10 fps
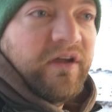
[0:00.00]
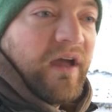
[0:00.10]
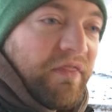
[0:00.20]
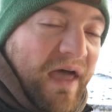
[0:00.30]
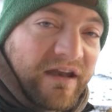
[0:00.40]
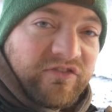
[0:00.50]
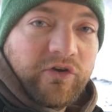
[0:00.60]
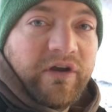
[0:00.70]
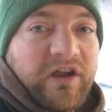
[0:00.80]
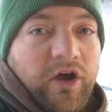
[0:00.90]
and that is
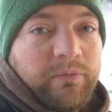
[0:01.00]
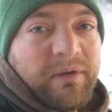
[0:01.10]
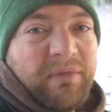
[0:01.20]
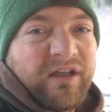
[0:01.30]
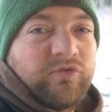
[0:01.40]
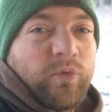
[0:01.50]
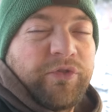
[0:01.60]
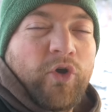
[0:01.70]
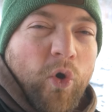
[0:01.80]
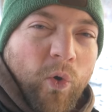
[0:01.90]
already going to be mixed
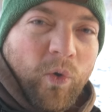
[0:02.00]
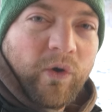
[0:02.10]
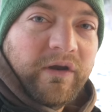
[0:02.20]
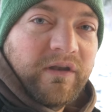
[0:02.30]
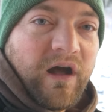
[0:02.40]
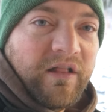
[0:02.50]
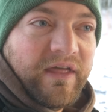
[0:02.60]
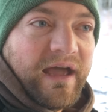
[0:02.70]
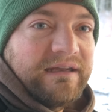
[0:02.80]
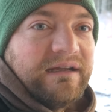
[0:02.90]
with corn and all
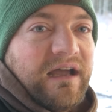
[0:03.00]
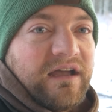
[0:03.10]
that.